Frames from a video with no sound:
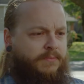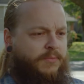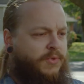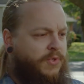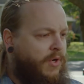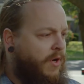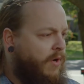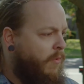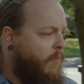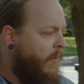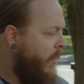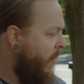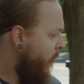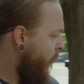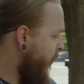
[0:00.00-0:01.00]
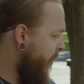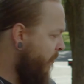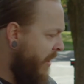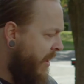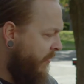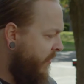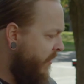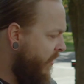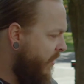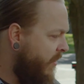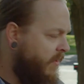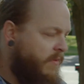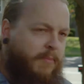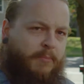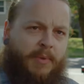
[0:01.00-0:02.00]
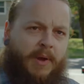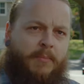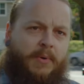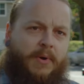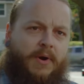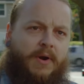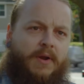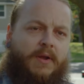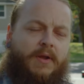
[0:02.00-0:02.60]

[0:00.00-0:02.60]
Sure. Well, what about the, the bumper?